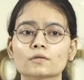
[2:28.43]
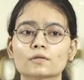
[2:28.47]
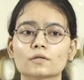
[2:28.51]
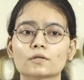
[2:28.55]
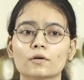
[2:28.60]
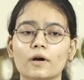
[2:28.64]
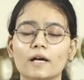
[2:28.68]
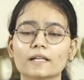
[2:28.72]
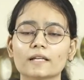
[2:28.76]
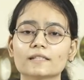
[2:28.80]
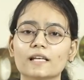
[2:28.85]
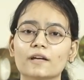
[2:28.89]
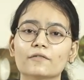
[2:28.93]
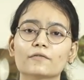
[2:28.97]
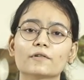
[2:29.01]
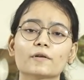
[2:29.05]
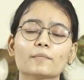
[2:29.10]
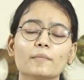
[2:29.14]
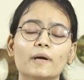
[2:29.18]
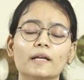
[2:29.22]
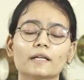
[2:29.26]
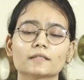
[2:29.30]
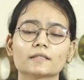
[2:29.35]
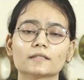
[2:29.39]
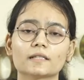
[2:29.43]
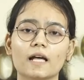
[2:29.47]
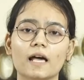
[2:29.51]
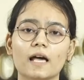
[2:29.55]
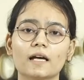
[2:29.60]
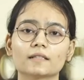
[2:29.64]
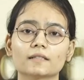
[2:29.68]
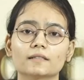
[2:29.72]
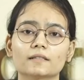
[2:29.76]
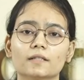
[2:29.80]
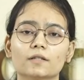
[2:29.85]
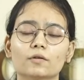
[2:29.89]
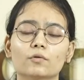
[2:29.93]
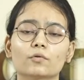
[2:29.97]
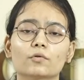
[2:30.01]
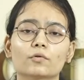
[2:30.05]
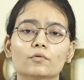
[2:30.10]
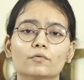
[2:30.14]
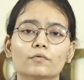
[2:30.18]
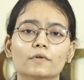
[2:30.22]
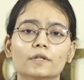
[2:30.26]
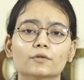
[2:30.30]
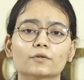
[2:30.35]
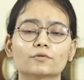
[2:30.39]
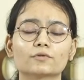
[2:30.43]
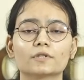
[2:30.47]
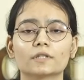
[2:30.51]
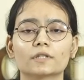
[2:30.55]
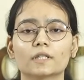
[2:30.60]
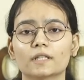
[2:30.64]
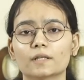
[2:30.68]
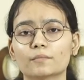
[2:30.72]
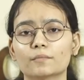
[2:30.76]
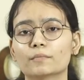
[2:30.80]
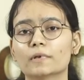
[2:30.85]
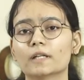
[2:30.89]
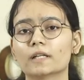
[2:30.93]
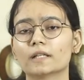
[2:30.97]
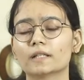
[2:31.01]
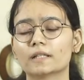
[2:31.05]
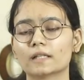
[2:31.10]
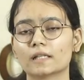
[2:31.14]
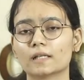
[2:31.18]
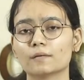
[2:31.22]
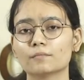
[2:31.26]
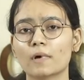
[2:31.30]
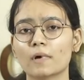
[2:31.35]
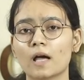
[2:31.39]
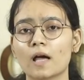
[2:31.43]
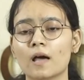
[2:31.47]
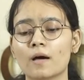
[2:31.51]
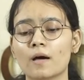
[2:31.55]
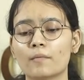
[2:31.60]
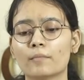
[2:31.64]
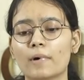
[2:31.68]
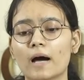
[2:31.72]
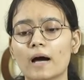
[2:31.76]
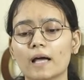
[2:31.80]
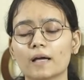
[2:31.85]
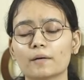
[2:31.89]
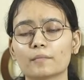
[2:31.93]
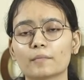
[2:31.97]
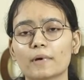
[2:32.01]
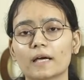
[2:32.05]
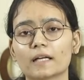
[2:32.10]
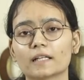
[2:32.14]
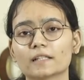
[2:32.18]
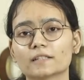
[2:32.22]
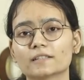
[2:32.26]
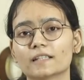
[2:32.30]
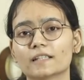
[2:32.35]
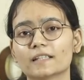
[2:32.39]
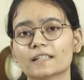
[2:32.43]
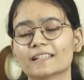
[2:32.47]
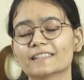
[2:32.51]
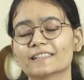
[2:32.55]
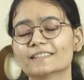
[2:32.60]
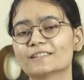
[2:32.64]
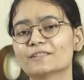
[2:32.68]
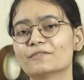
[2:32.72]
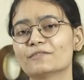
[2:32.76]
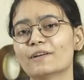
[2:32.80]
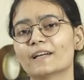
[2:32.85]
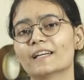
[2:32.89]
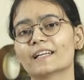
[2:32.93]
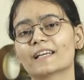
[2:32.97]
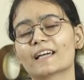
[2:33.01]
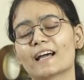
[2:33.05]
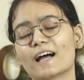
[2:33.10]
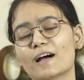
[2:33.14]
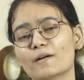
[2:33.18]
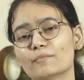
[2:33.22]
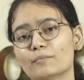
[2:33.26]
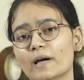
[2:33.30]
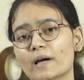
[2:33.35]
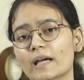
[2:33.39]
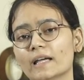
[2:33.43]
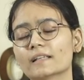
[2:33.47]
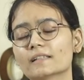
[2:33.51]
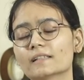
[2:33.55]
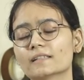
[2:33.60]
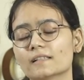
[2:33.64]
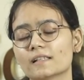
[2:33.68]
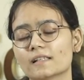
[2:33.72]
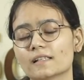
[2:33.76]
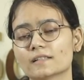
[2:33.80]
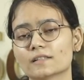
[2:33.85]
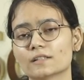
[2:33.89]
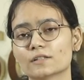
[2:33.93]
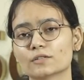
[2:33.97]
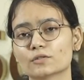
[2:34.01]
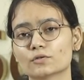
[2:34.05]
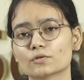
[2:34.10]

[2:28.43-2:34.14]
So as every manager has their own way to cheer up their team, my manager is very calm by his nature.